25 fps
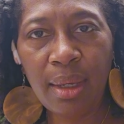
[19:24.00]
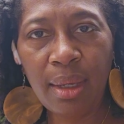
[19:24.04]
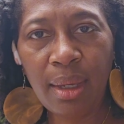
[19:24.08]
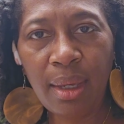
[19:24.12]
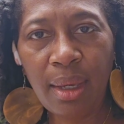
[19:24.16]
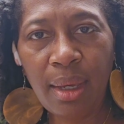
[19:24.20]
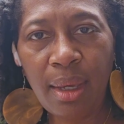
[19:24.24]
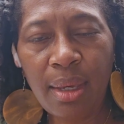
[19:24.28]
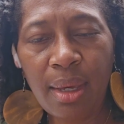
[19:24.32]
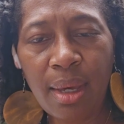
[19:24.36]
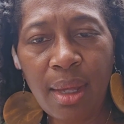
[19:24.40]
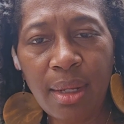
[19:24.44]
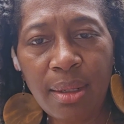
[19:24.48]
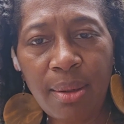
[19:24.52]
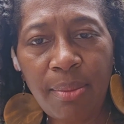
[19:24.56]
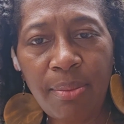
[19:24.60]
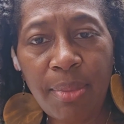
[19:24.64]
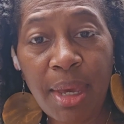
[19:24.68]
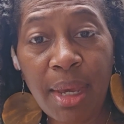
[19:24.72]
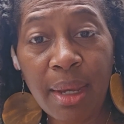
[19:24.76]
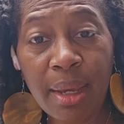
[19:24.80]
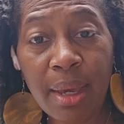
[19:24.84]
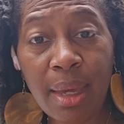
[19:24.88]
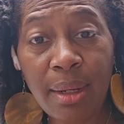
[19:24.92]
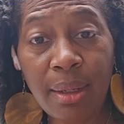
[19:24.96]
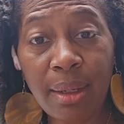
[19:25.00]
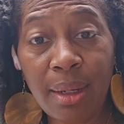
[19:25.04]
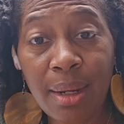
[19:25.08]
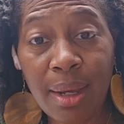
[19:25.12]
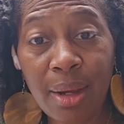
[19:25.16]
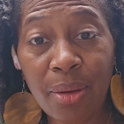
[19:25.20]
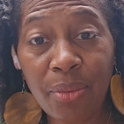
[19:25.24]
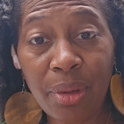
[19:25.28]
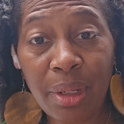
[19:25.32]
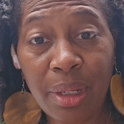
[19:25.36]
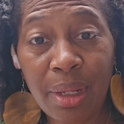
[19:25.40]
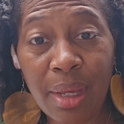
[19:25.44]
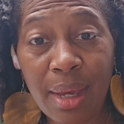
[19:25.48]
Hey y'all, I'm back. I did
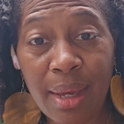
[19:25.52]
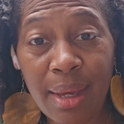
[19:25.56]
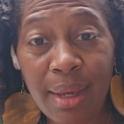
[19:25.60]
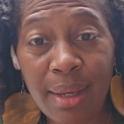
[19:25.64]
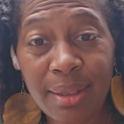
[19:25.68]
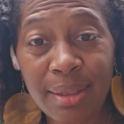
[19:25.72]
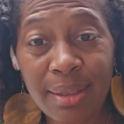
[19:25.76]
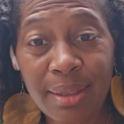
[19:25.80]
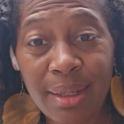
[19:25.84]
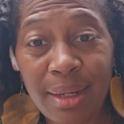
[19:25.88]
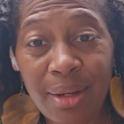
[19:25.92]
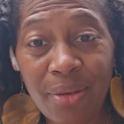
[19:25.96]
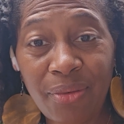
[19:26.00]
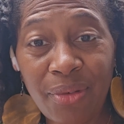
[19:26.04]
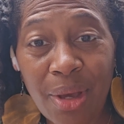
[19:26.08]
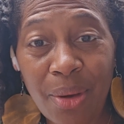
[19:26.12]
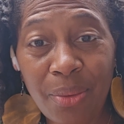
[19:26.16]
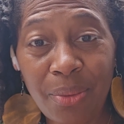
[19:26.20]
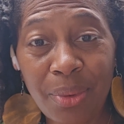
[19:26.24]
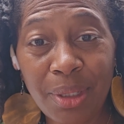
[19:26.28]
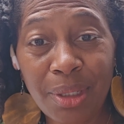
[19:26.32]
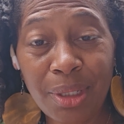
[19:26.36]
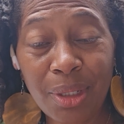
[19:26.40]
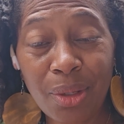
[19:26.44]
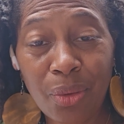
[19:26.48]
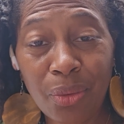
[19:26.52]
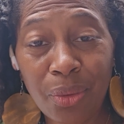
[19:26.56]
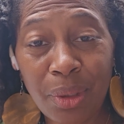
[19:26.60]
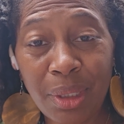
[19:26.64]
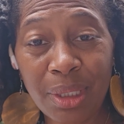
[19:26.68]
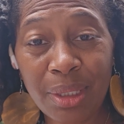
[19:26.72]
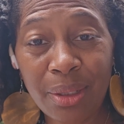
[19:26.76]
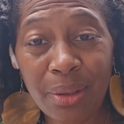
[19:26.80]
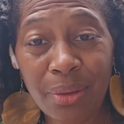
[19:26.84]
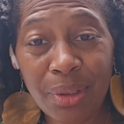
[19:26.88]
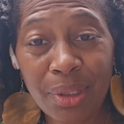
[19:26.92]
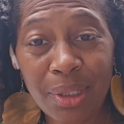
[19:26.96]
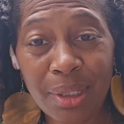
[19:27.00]
not realize that if I went to go
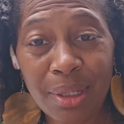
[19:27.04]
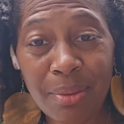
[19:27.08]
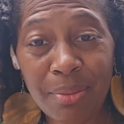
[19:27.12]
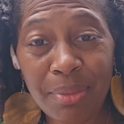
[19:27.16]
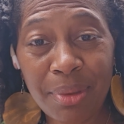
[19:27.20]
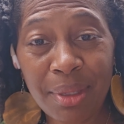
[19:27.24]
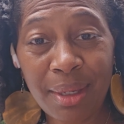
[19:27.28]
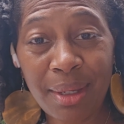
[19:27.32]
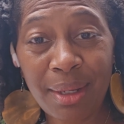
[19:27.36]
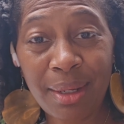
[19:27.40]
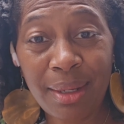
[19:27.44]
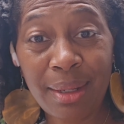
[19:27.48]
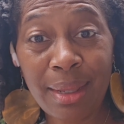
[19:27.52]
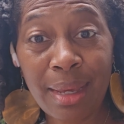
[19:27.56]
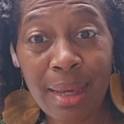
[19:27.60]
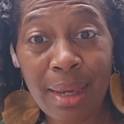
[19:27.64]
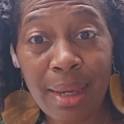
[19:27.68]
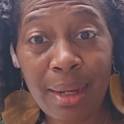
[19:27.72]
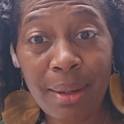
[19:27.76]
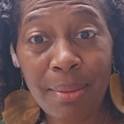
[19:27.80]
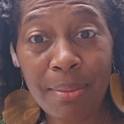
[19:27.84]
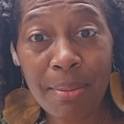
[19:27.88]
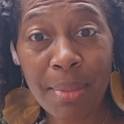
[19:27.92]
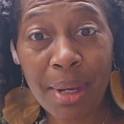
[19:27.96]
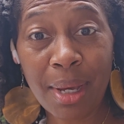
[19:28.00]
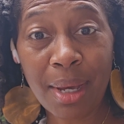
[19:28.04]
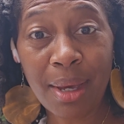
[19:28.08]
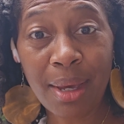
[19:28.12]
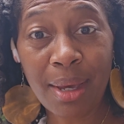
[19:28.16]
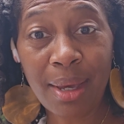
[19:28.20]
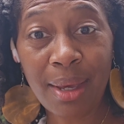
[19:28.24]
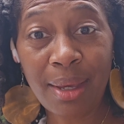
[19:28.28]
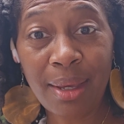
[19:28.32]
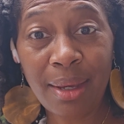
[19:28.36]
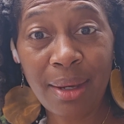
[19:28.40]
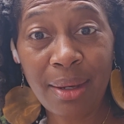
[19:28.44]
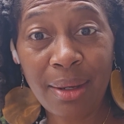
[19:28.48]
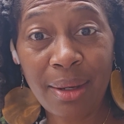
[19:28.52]
research something that
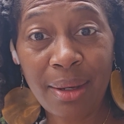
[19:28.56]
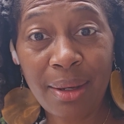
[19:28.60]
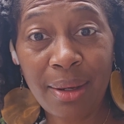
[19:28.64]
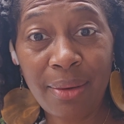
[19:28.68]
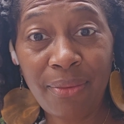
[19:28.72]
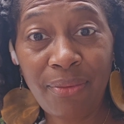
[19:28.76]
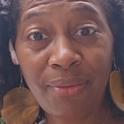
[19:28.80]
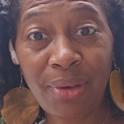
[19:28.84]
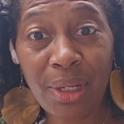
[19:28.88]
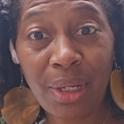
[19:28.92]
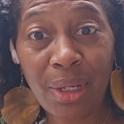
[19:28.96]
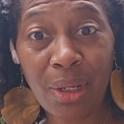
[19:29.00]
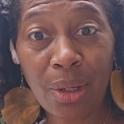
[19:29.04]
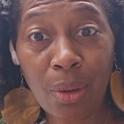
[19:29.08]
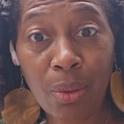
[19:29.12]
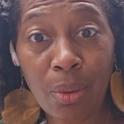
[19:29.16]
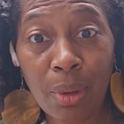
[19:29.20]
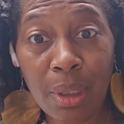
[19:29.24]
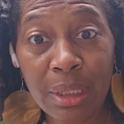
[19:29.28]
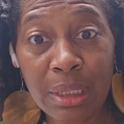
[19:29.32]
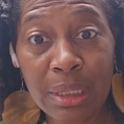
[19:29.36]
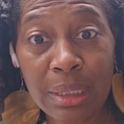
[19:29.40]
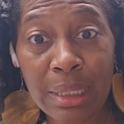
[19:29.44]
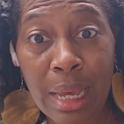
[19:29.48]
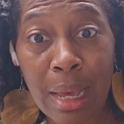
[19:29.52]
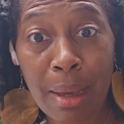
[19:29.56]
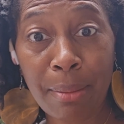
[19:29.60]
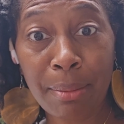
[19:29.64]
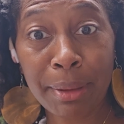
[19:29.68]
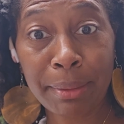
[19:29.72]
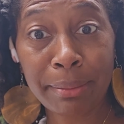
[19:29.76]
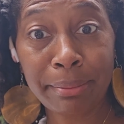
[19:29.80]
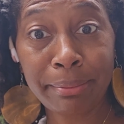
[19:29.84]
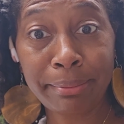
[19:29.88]
my video would stop.